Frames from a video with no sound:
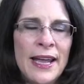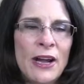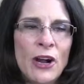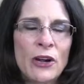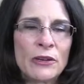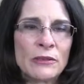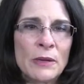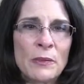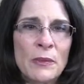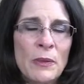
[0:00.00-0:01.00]
are
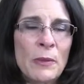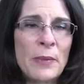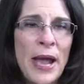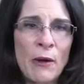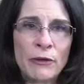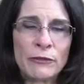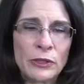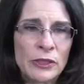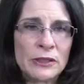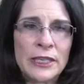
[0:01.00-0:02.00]

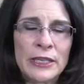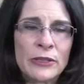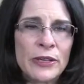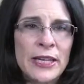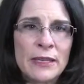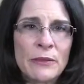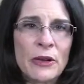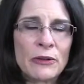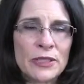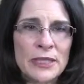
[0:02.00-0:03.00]
powerful in creating
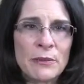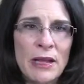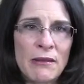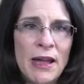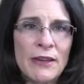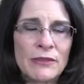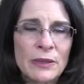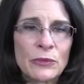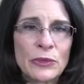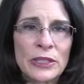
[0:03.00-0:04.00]
miracles in my life.
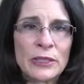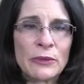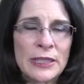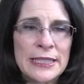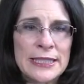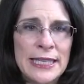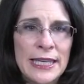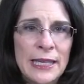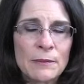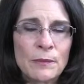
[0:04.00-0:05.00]
I'm really, really seeing
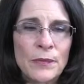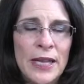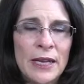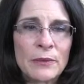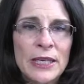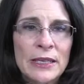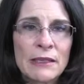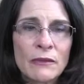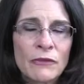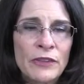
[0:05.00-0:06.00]
it. and I'm
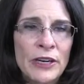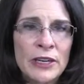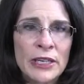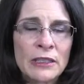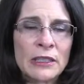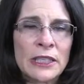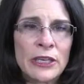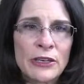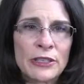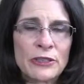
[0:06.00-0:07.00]
getting very
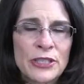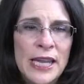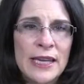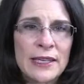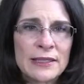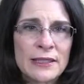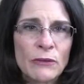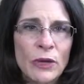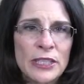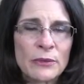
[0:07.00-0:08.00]
clear understandings
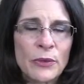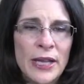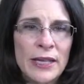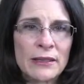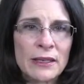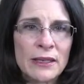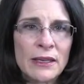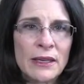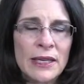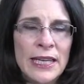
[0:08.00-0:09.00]
of what to bring
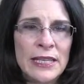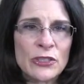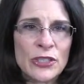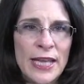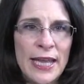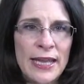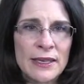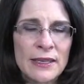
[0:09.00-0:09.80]
each day.